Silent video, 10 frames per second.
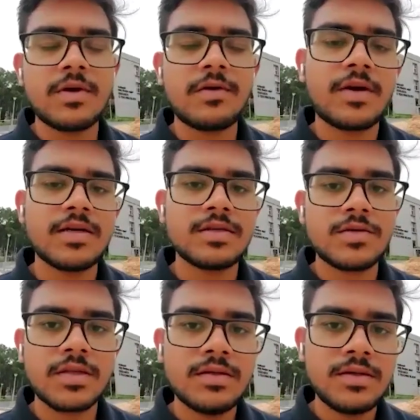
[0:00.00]
we have classes
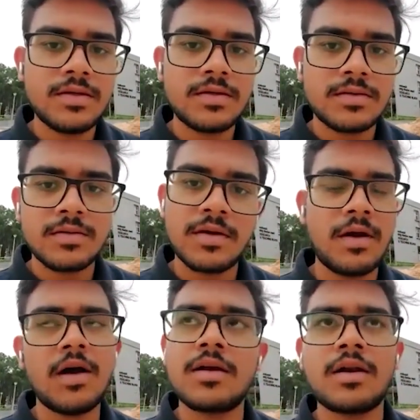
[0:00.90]
together.
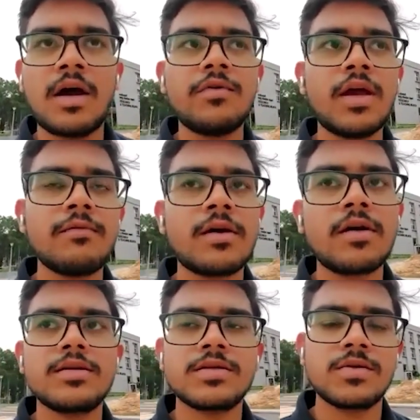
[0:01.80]
Now we are having our
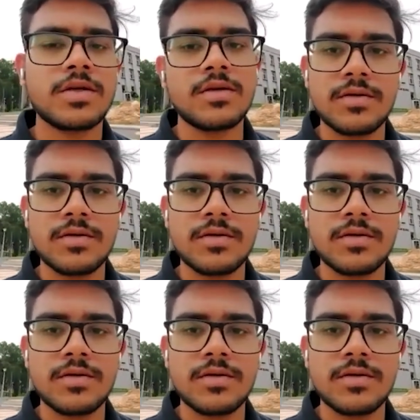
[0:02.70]
classes together.